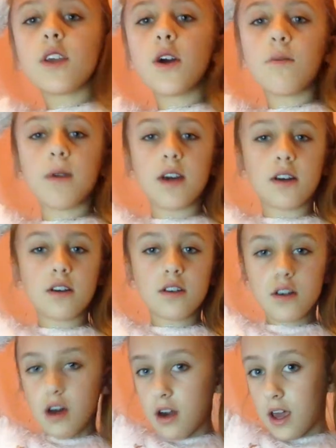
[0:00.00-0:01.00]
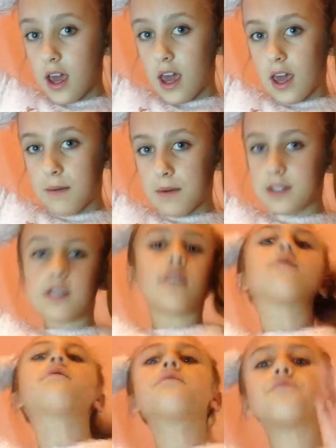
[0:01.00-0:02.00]
Oh my god, I hate
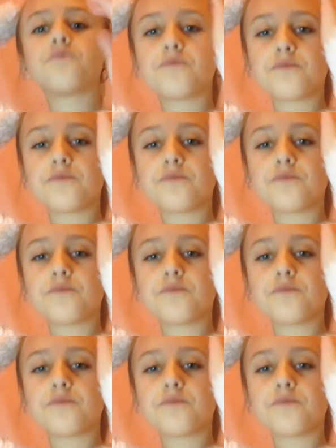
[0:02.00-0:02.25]
myself.